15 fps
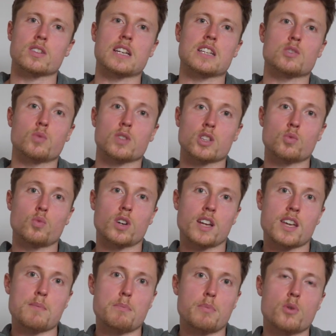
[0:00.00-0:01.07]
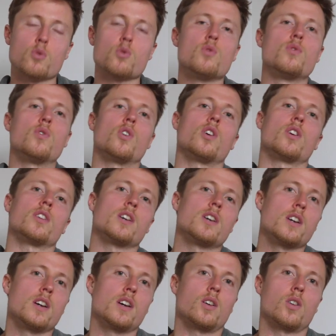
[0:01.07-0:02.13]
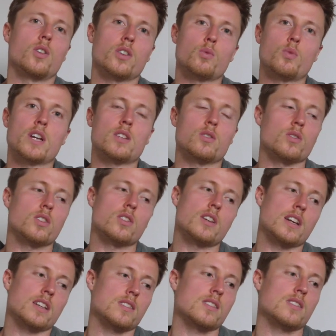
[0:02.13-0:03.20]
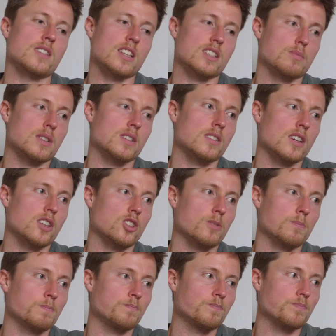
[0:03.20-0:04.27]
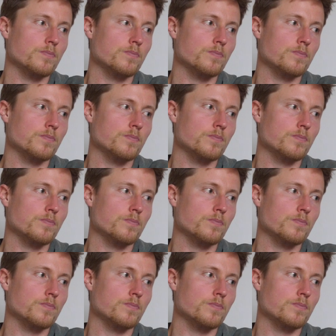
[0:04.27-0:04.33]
That's what you wanna improve on the way to your next assessment session.